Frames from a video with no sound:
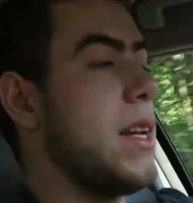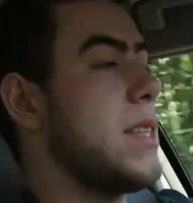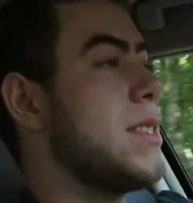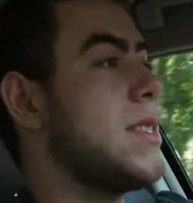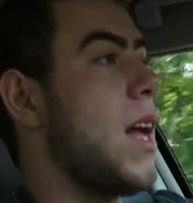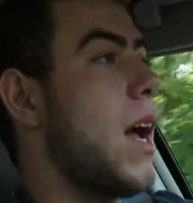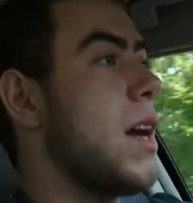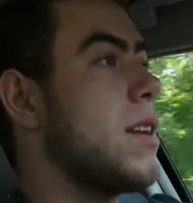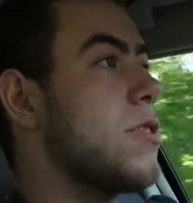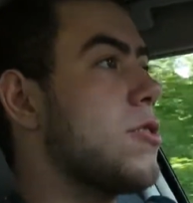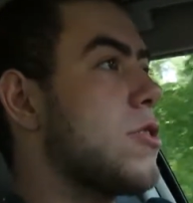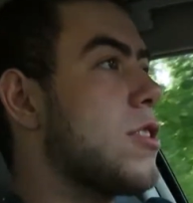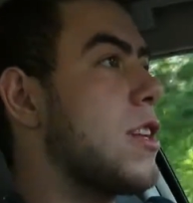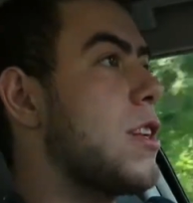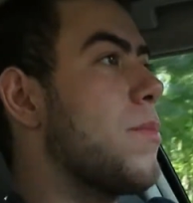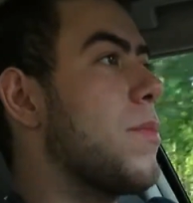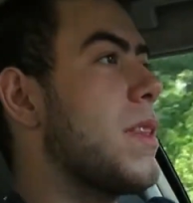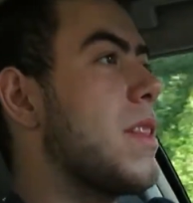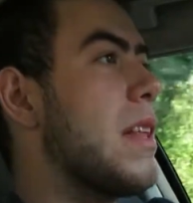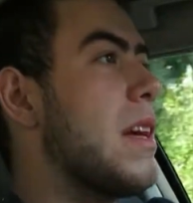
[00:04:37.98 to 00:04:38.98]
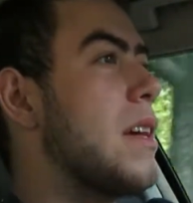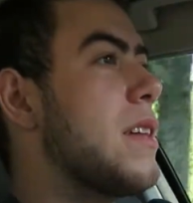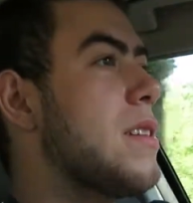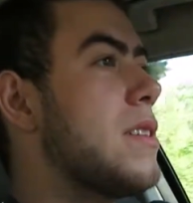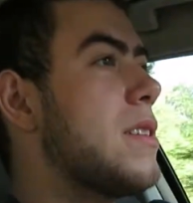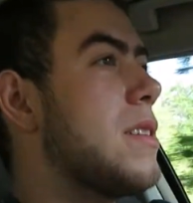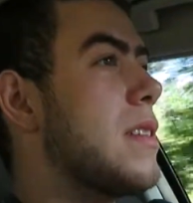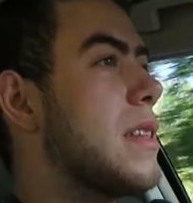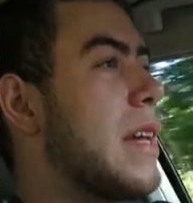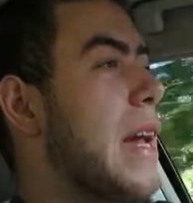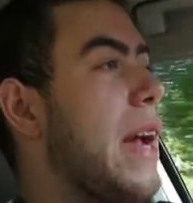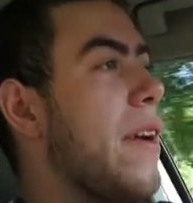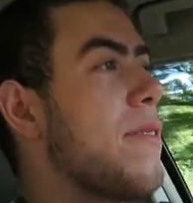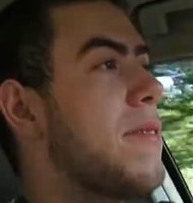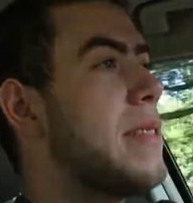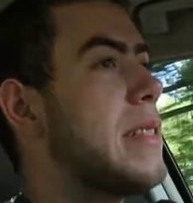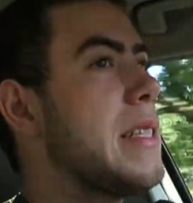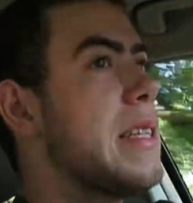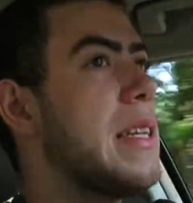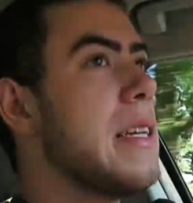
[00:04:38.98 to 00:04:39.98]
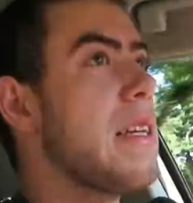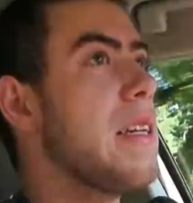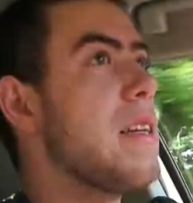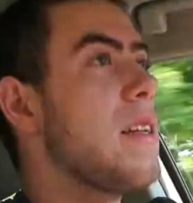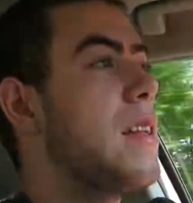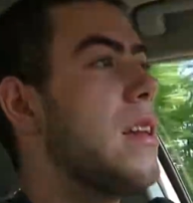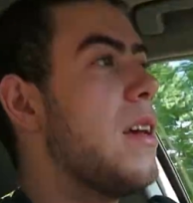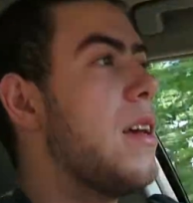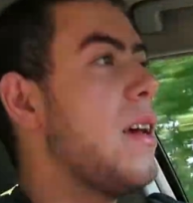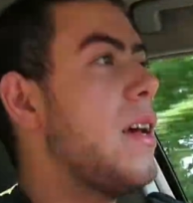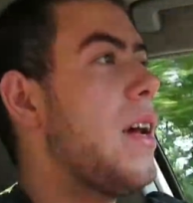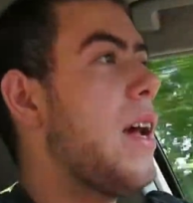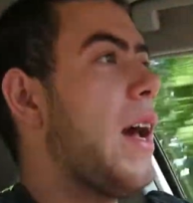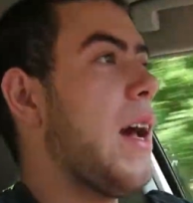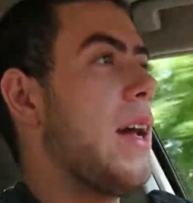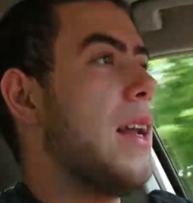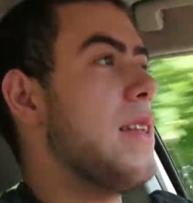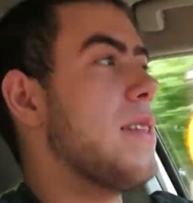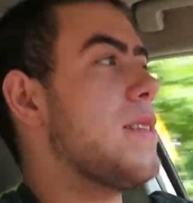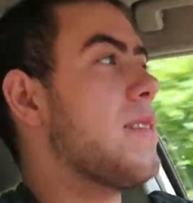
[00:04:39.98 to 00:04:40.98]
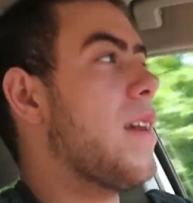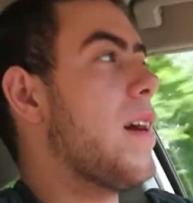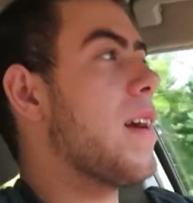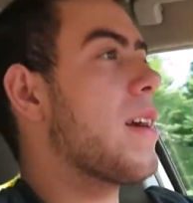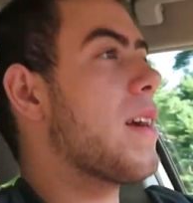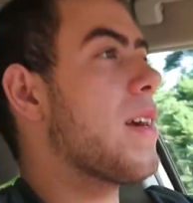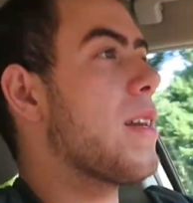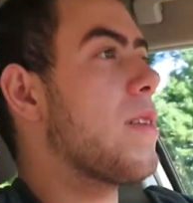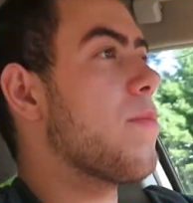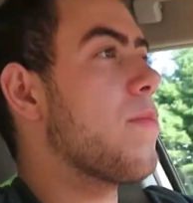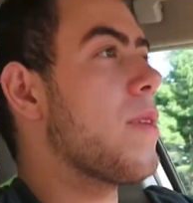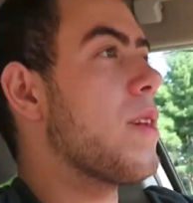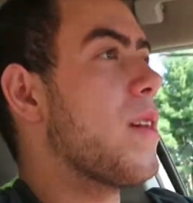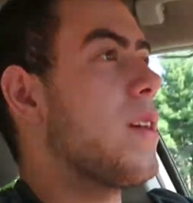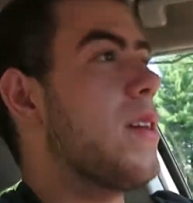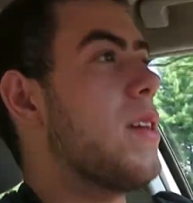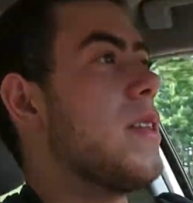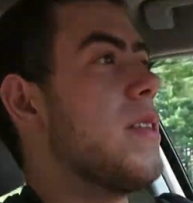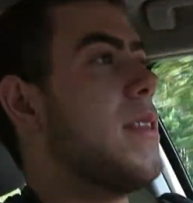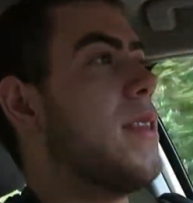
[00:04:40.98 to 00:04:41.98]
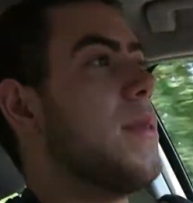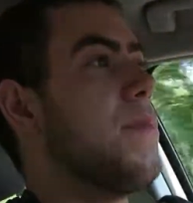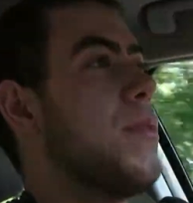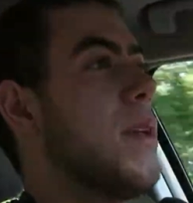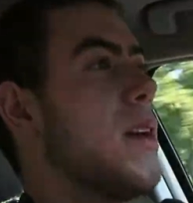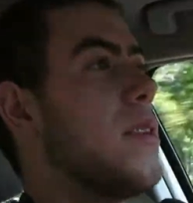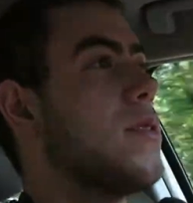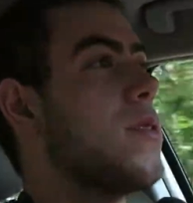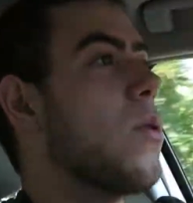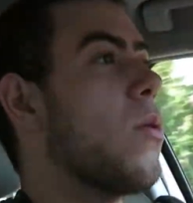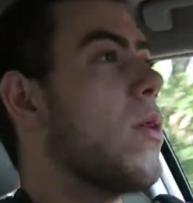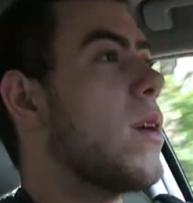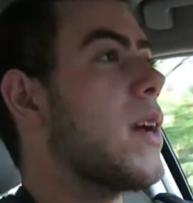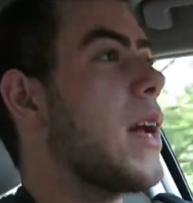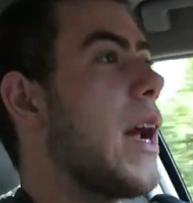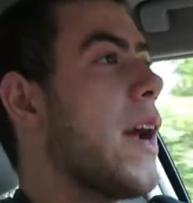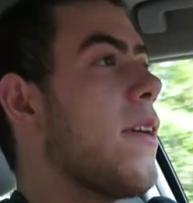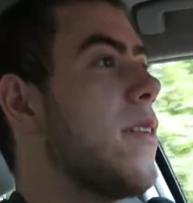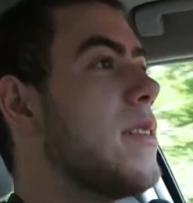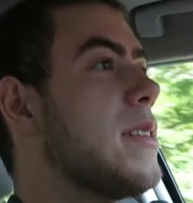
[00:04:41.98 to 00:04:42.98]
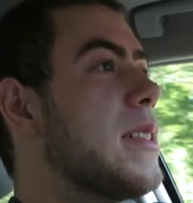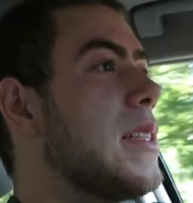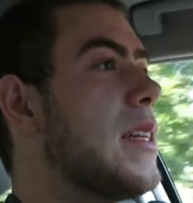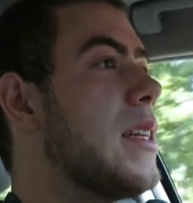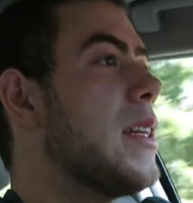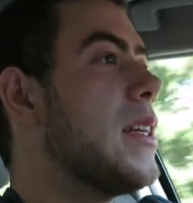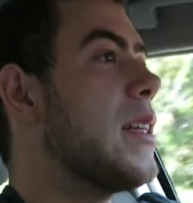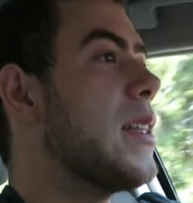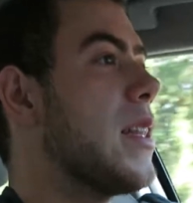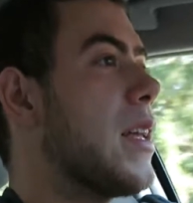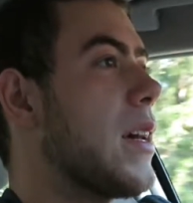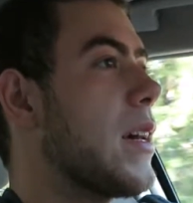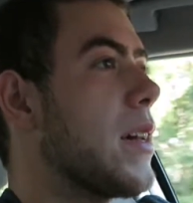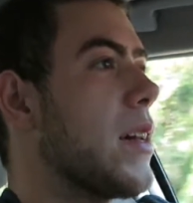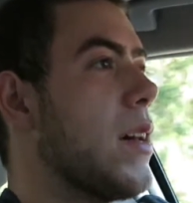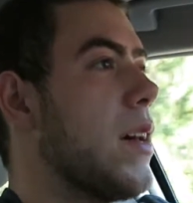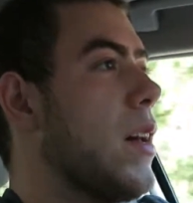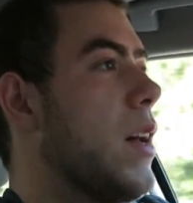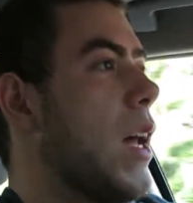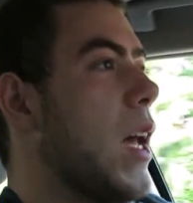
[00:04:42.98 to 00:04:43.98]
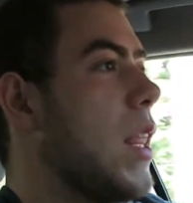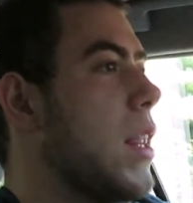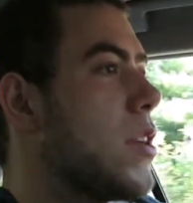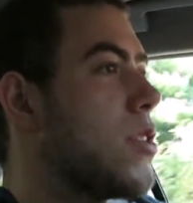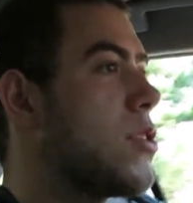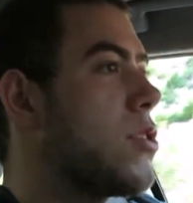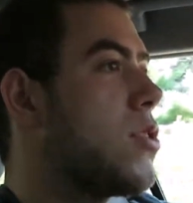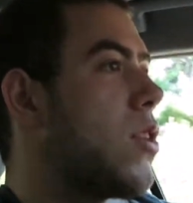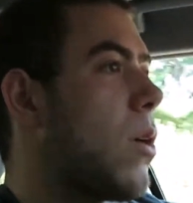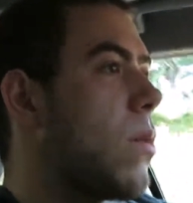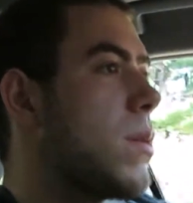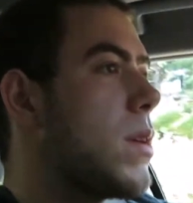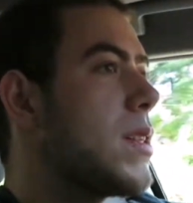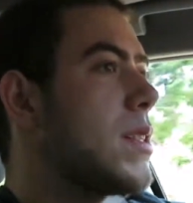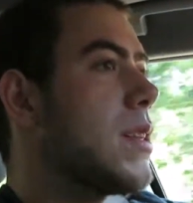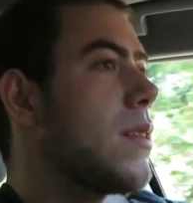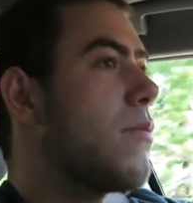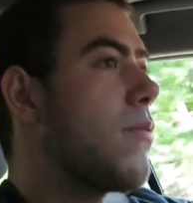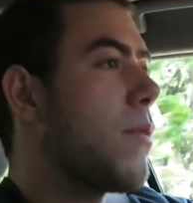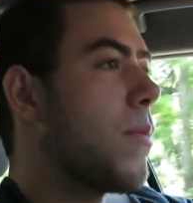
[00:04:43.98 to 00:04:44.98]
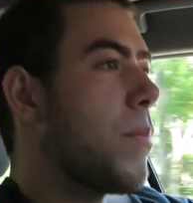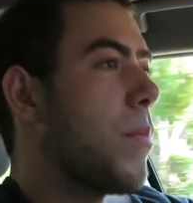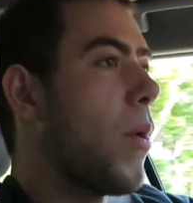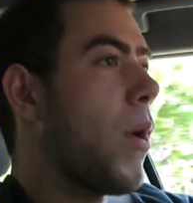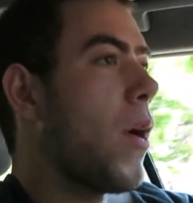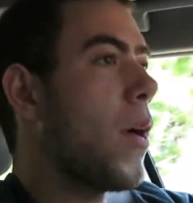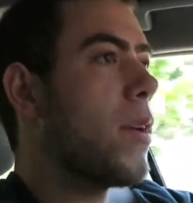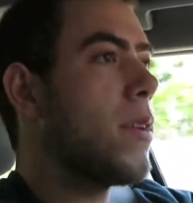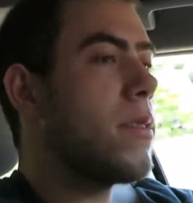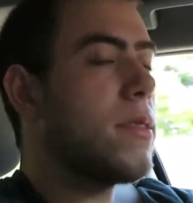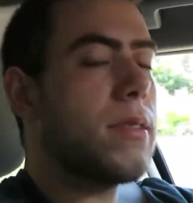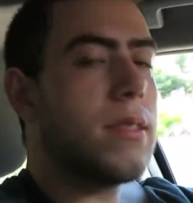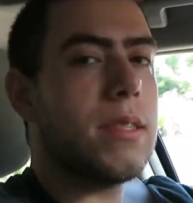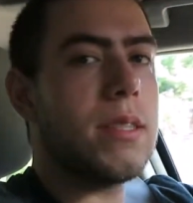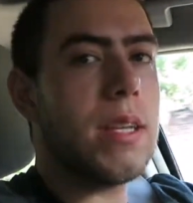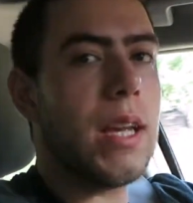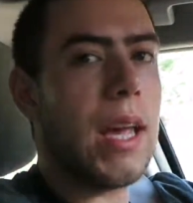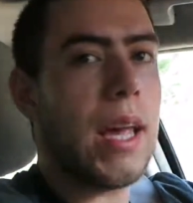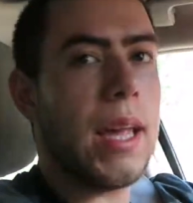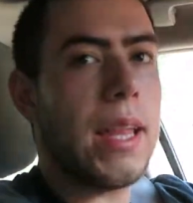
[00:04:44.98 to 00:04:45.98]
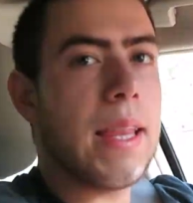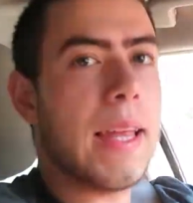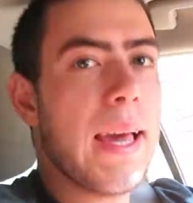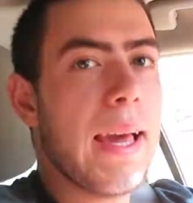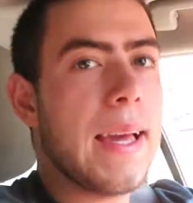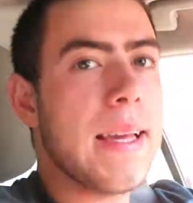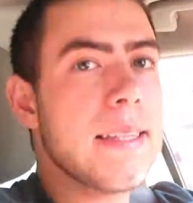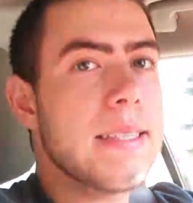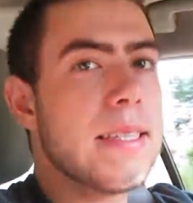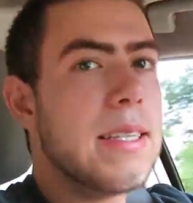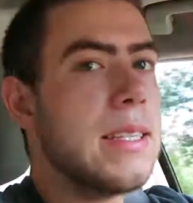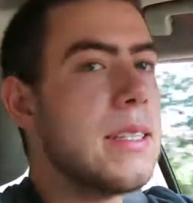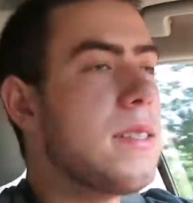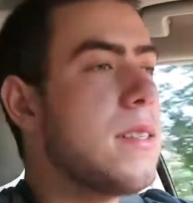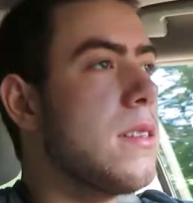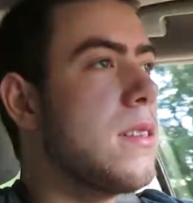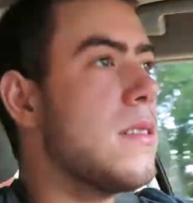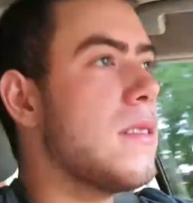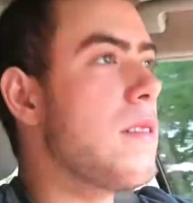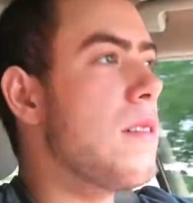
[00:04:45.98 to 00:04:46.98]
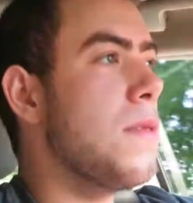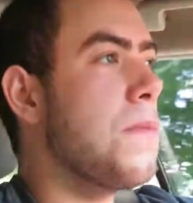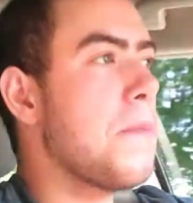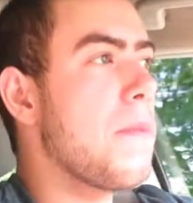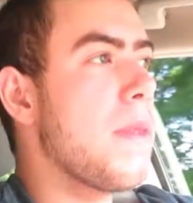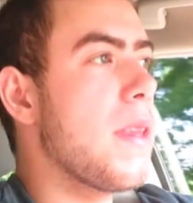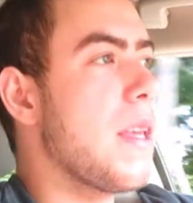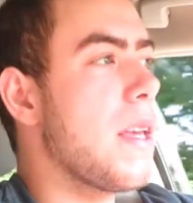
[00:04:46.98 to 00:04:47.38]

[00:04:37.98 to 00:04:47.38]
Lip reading: it's not just gonna be this guaranteed, and it's not gonna be the blend door guaranteed. Like, there's so many different parts in the AC system.